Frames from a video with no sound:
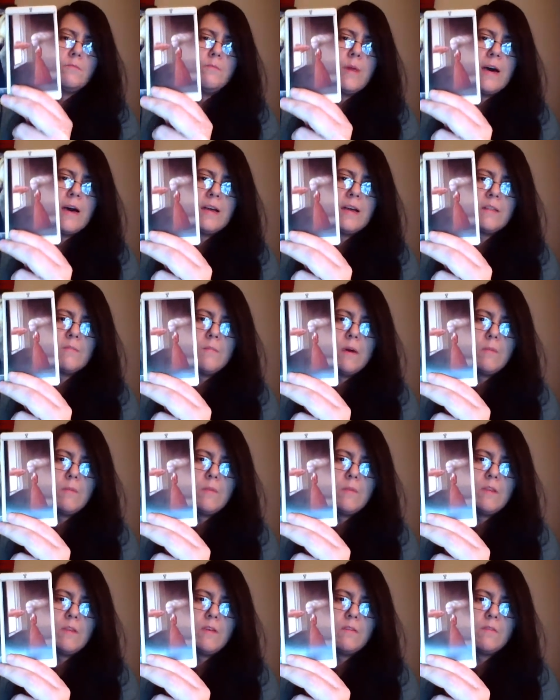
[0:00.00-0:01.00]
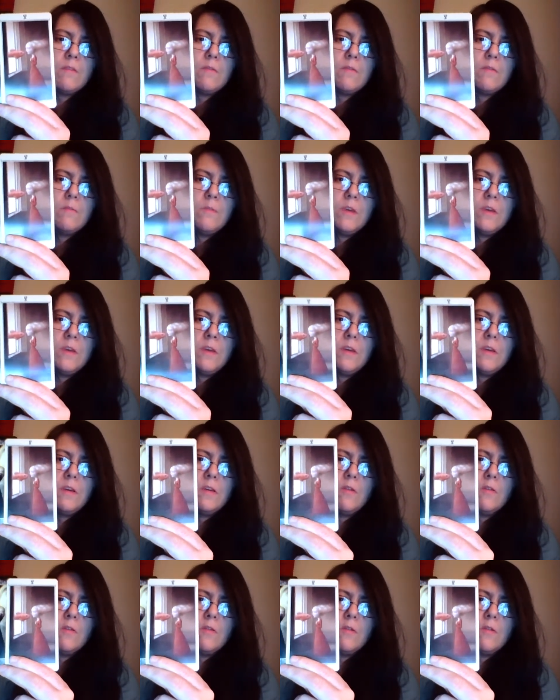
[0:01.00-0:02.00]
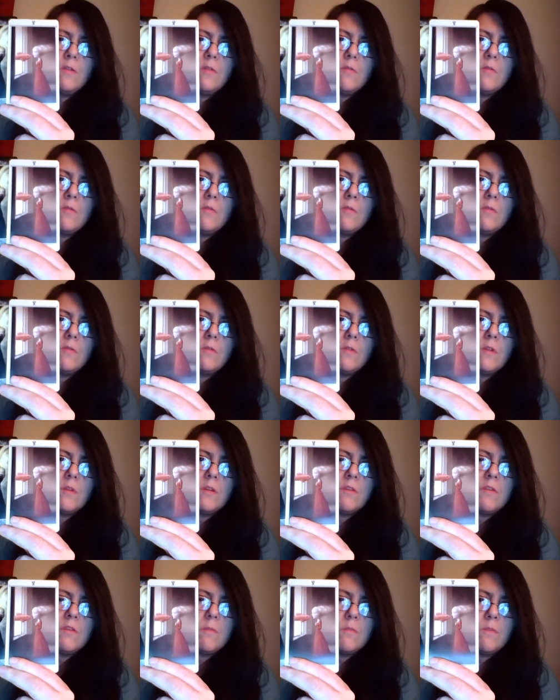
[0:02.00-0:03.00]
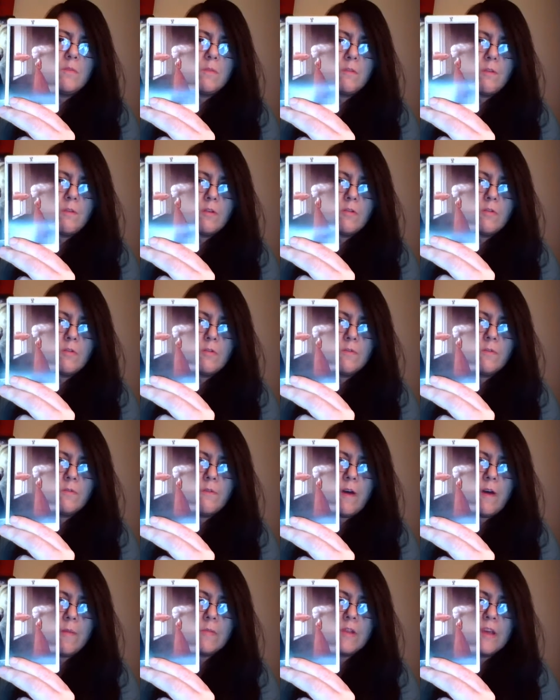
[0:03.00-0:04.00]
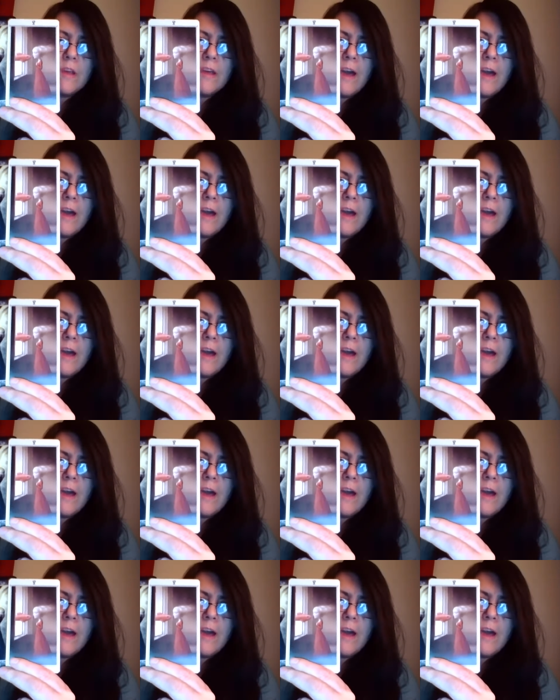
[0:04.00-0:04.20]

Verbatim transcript: but maybe this could be, you know, some sort of family